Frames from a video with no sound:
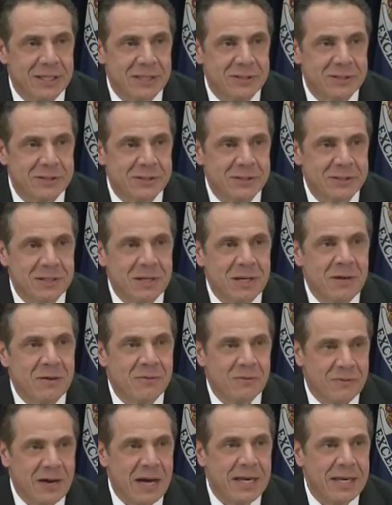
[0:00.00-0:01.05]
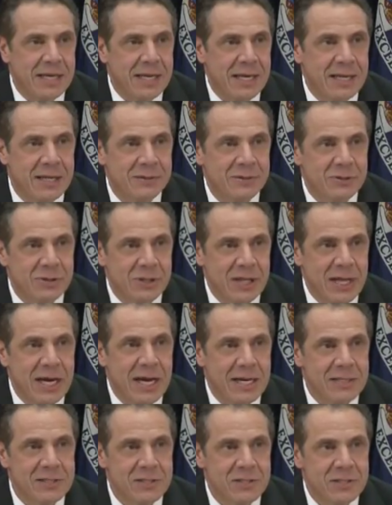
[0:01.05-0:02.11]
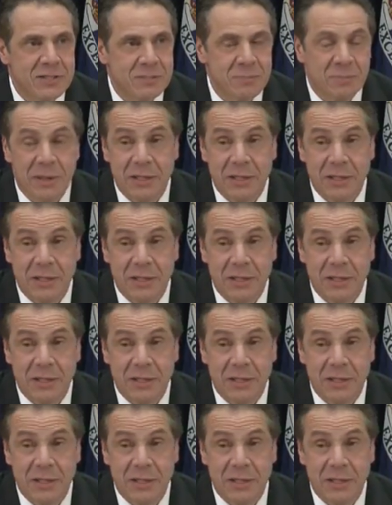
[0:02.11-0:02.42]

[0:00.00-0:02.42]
It's finance, yes,